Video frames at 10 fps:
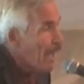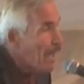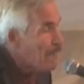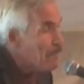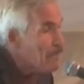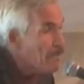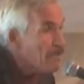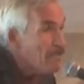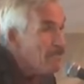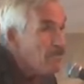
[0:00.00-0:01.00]
I'm to
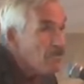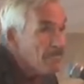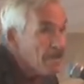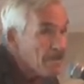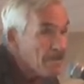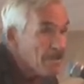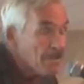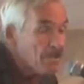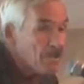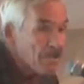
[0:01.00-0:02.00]
deliver a
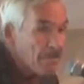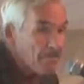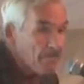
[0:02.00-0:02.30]
message